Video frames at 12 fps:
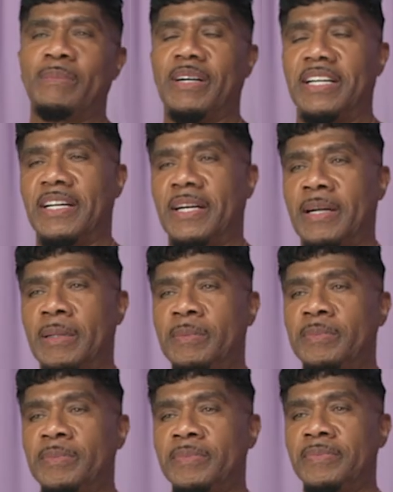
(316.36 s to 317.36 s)
but um,
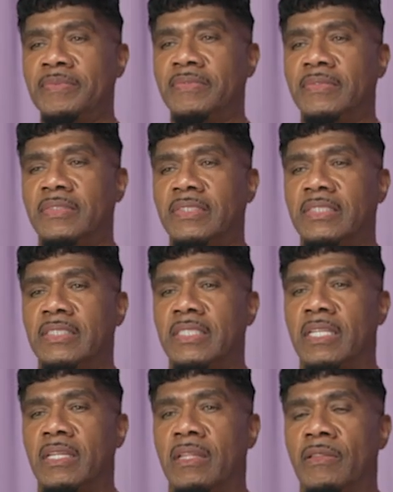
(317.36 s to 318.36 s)

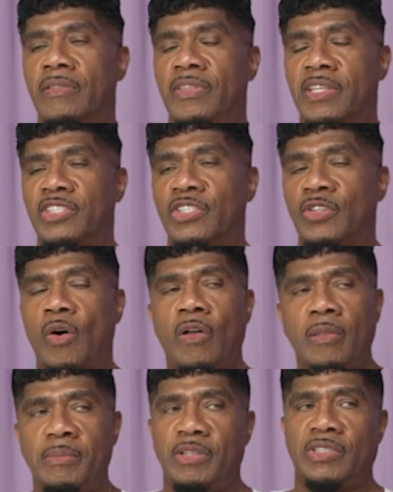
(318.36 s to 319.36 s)
this is all
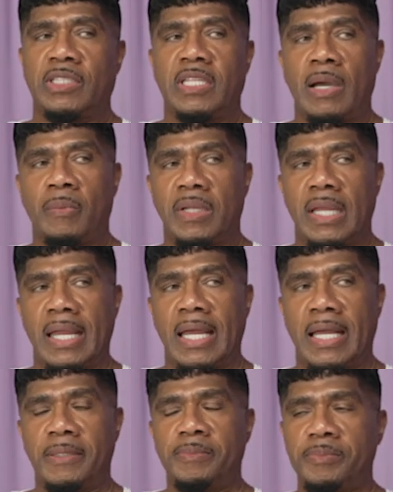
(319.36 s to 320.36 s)
the music that we
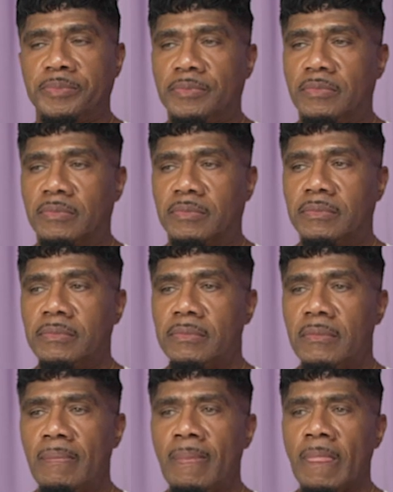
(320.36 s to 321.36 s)
had
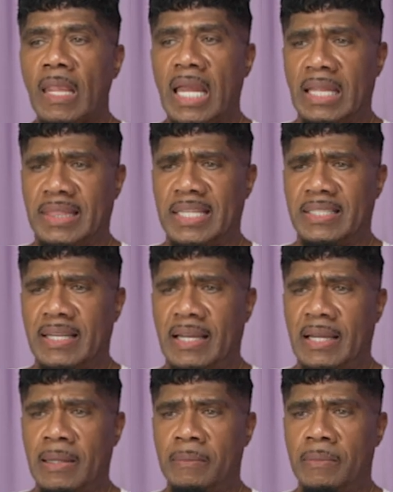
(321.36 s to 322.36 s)
at the
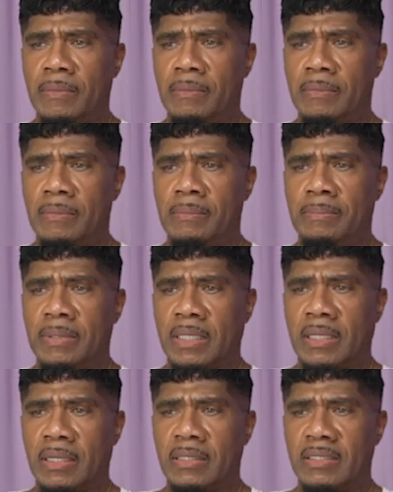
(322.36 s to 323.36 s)
time
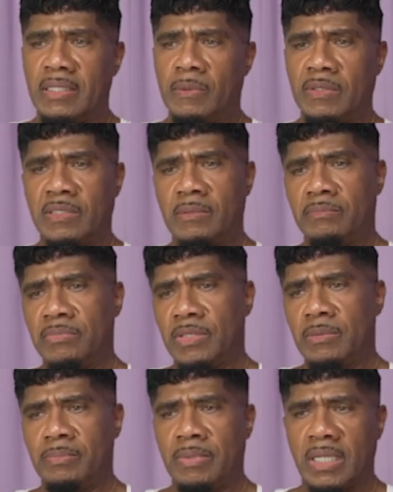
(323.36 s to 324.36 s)
because he wasn't
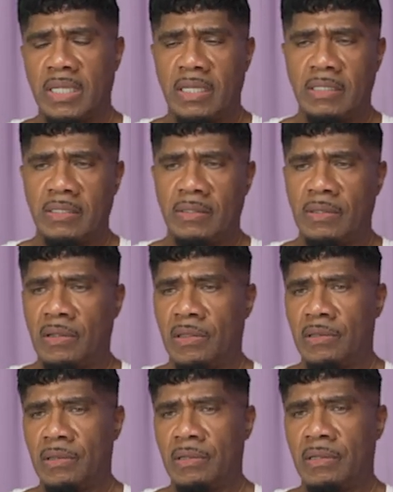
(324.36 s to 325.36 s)
too big into
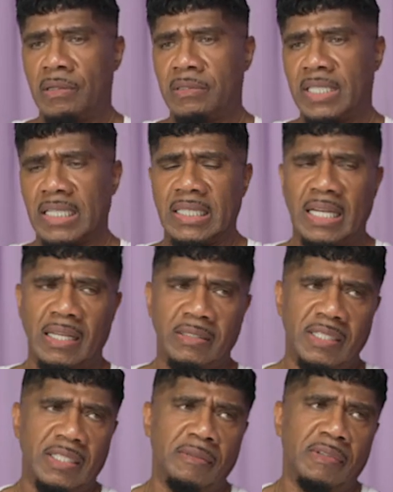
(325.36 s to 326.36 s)
all, uh,
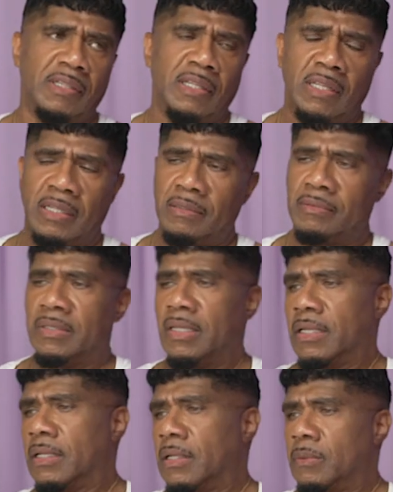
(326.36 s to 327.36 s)
technology and everything, mm. and
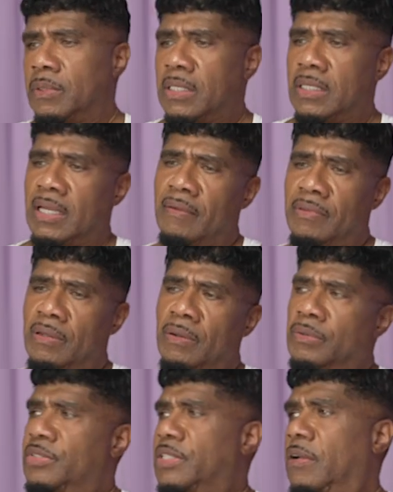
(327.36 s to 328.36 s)
we didn't have the
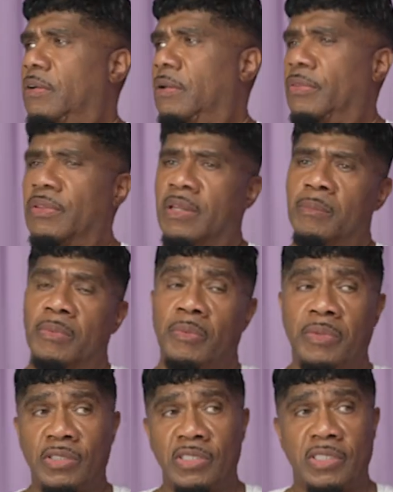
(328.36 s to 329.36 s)
whole stereo thing, but
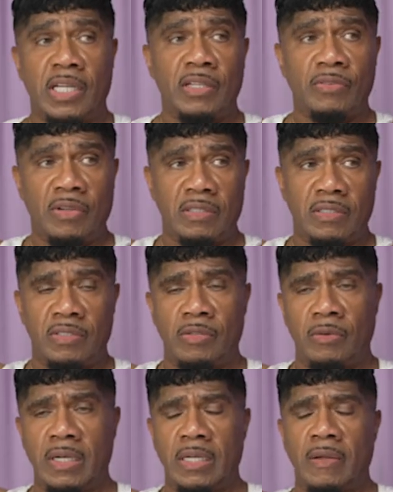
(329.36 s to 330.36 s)
we just had a
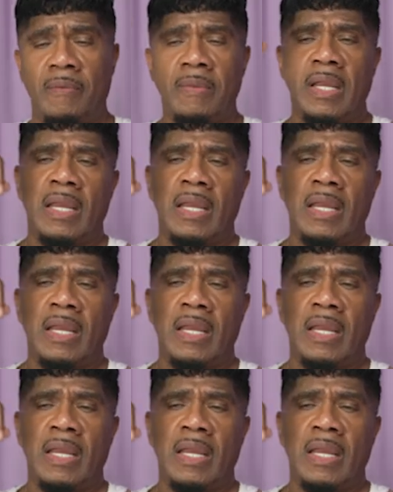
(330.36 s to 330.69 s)
transistor radio.